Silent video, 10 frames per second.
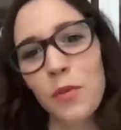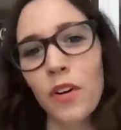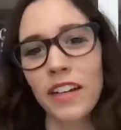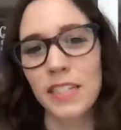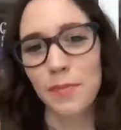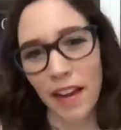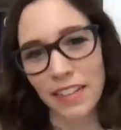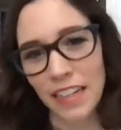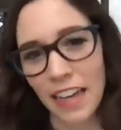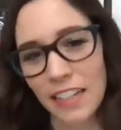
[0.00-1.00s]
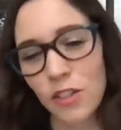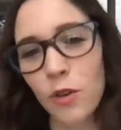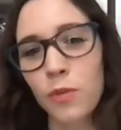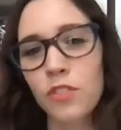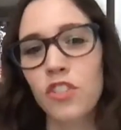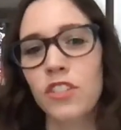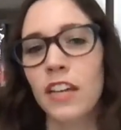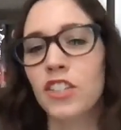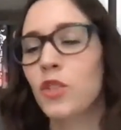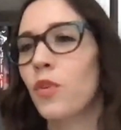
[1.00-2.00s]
Like we weren't expecting it. So it was just like,